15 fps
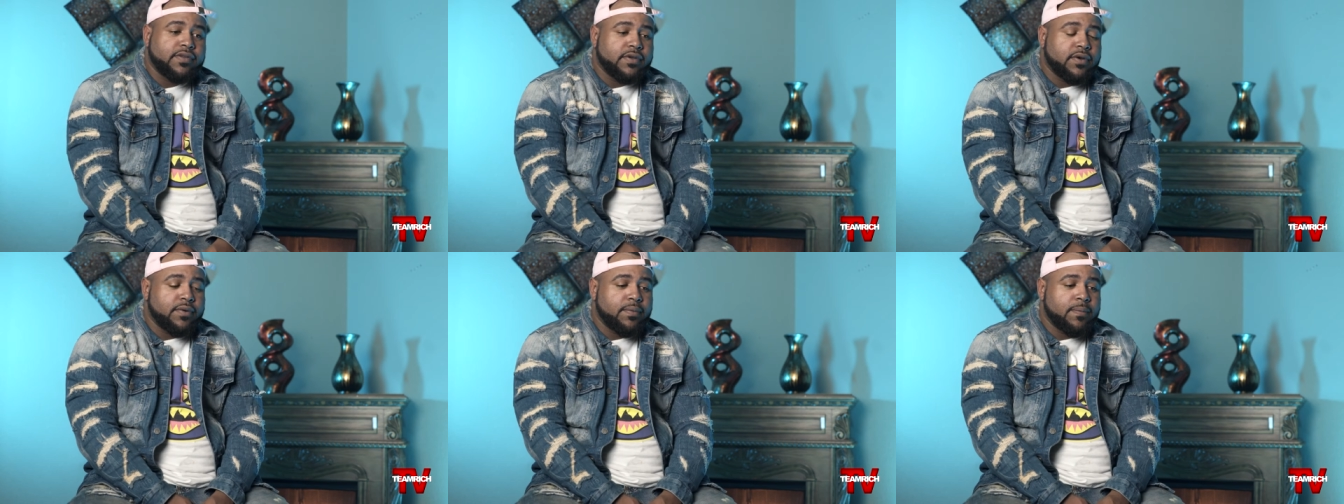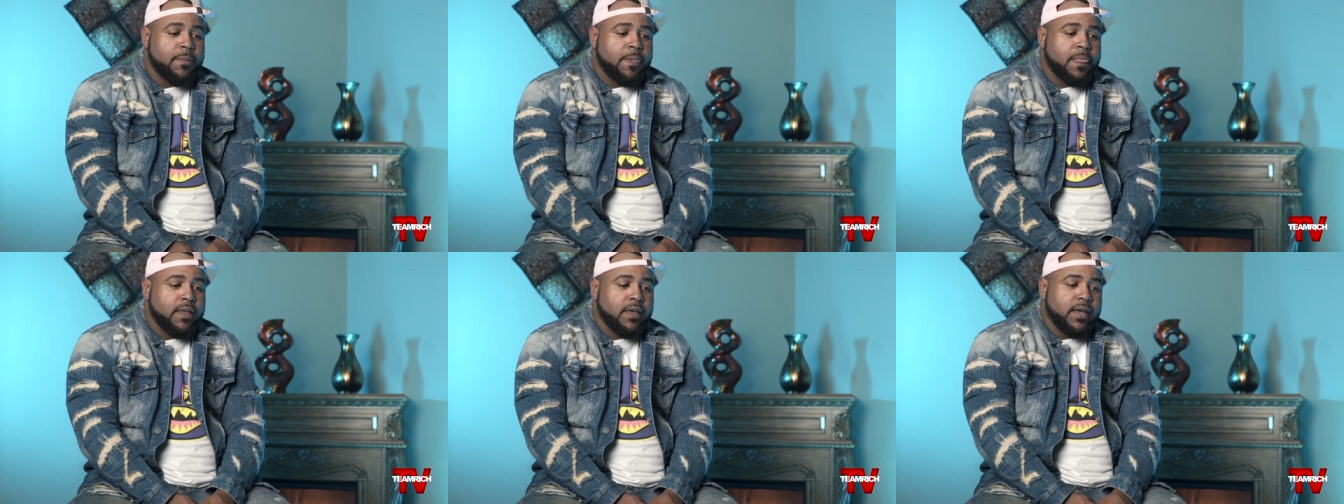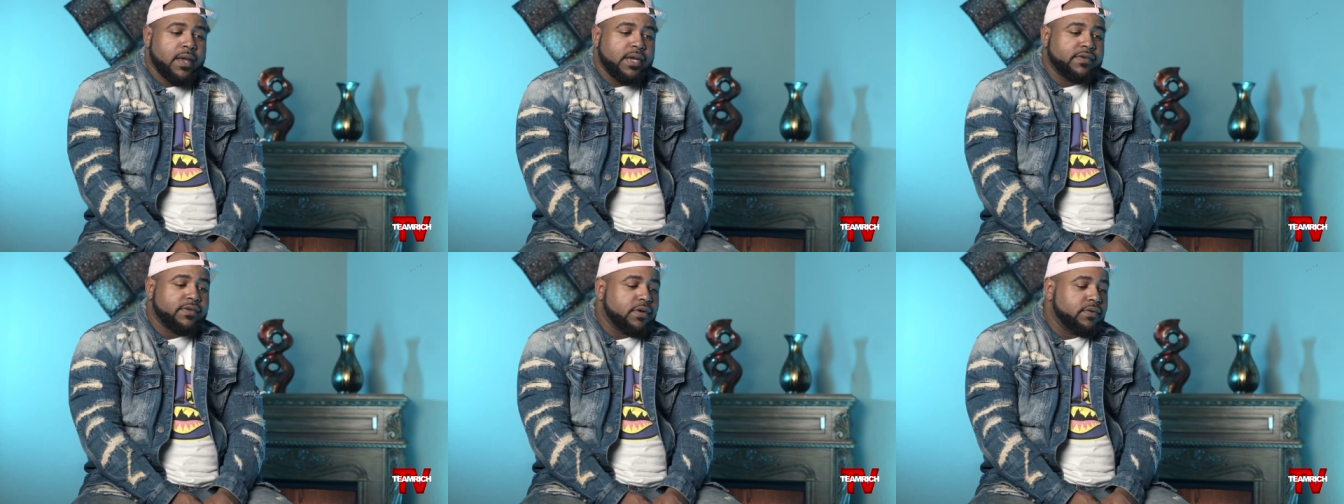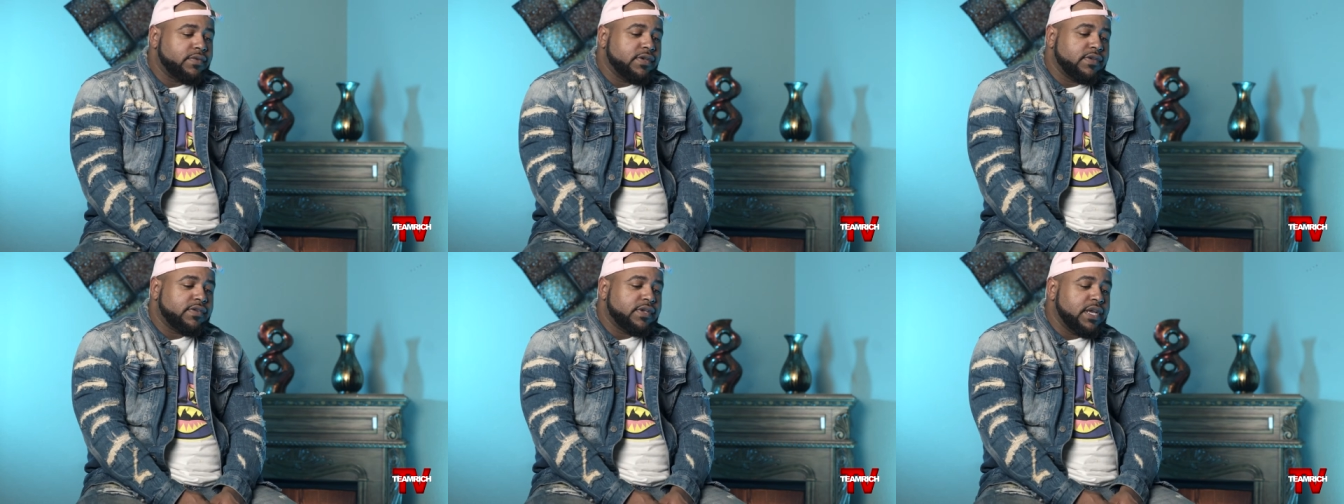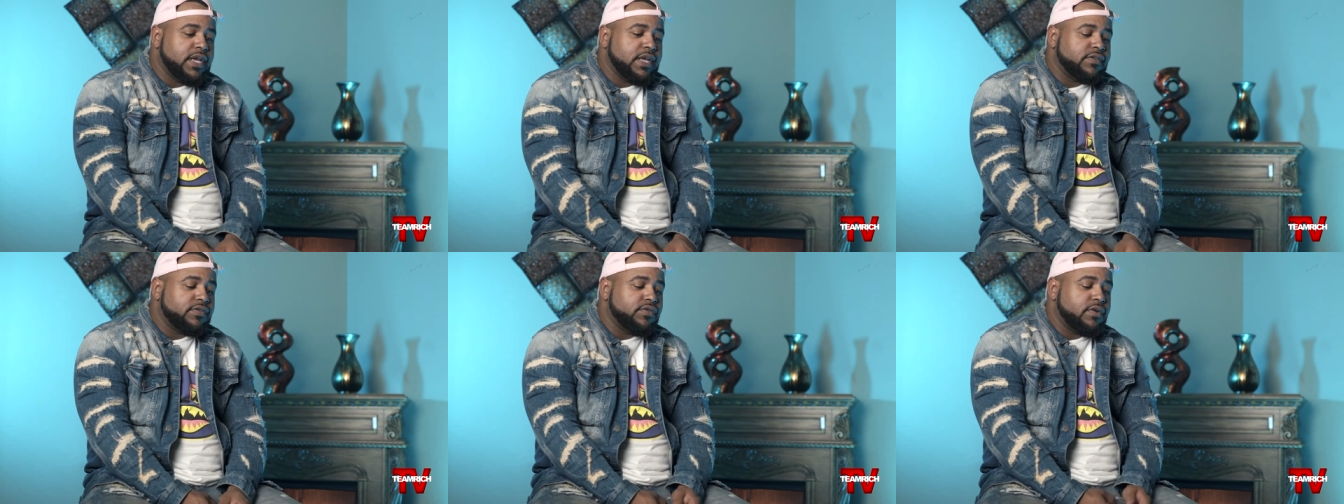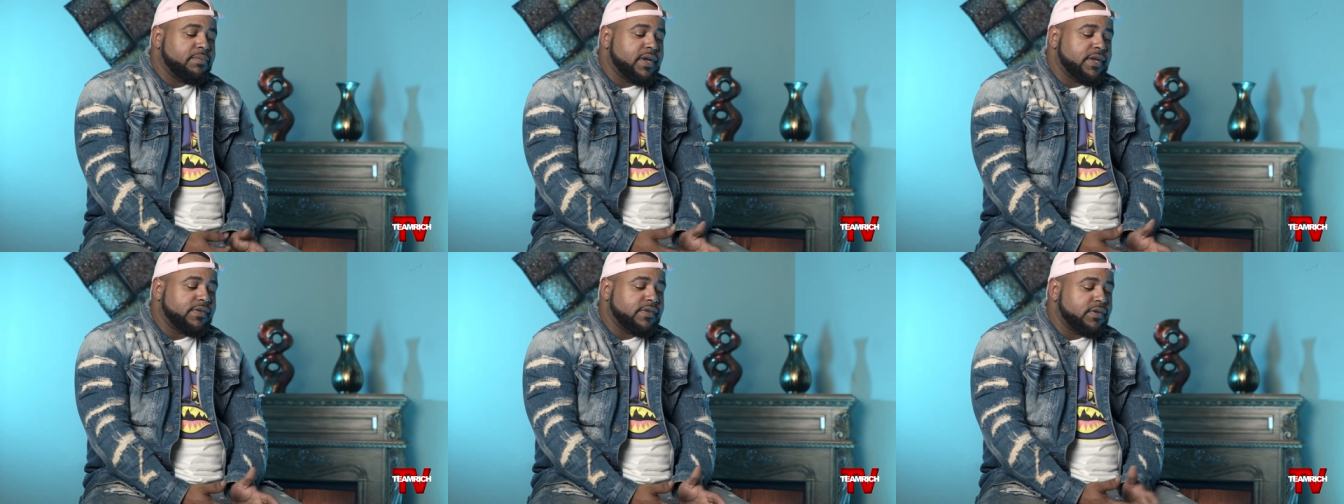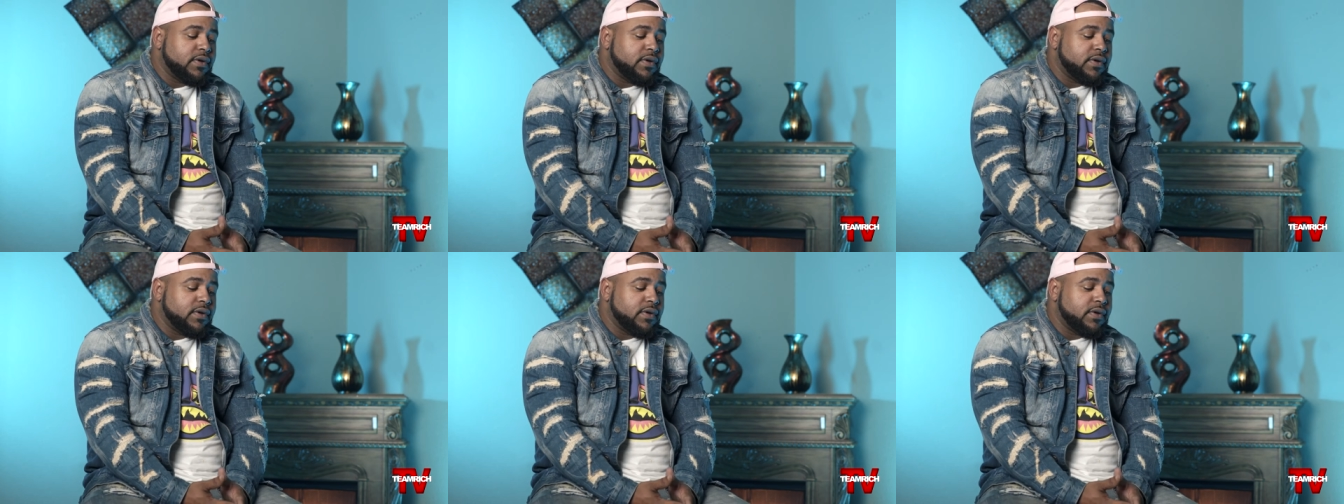So it's no such thing as who the best, you